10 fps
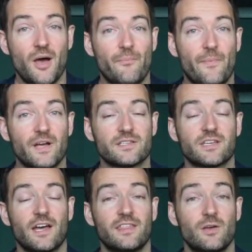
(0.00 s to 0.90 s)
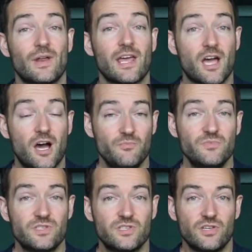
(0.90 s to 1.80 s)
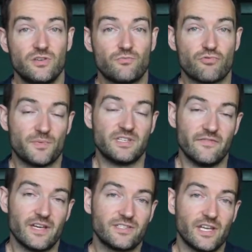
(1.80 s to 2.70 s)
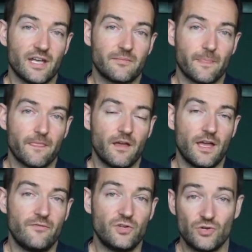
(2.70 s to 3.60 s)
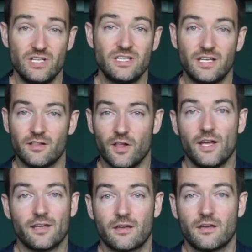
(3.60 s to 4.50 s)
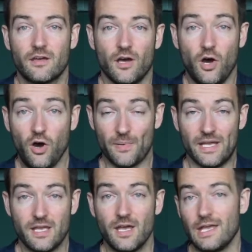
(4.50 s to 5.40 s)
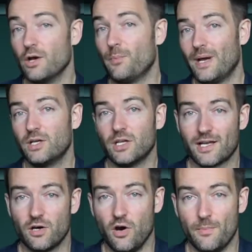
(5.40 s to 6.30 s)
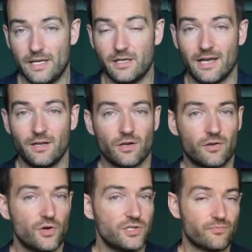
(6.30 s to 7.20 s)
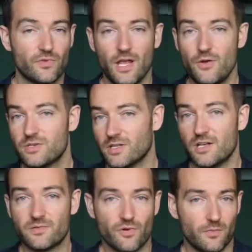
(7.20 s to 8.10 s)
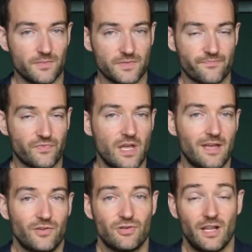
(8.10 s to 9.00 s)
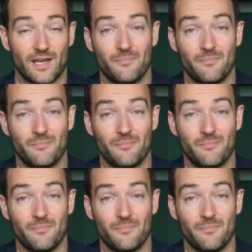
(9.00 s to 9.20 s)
But I think when it comes to property investing, if you treat it like a hobby, it'll pay you like a hobby and it'll cause you loads and loads of problems. If you treat it like a